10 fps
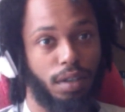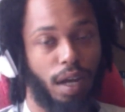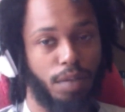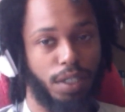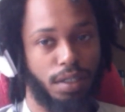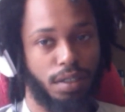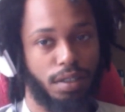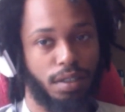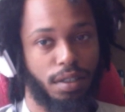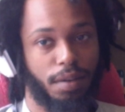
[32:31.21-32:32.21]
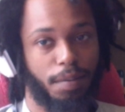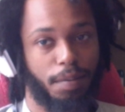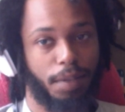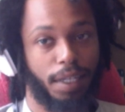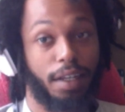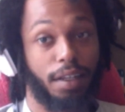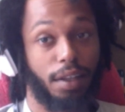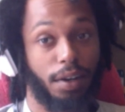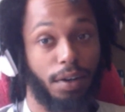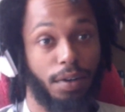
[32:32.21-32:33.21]
I'm just getting
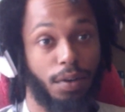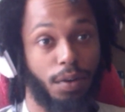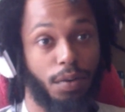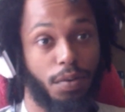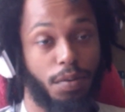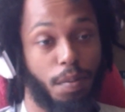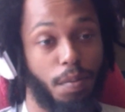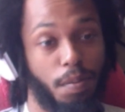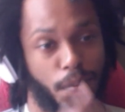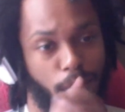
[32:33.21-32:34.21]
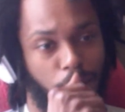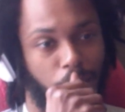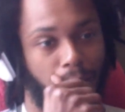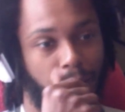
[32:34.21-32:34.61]
there you know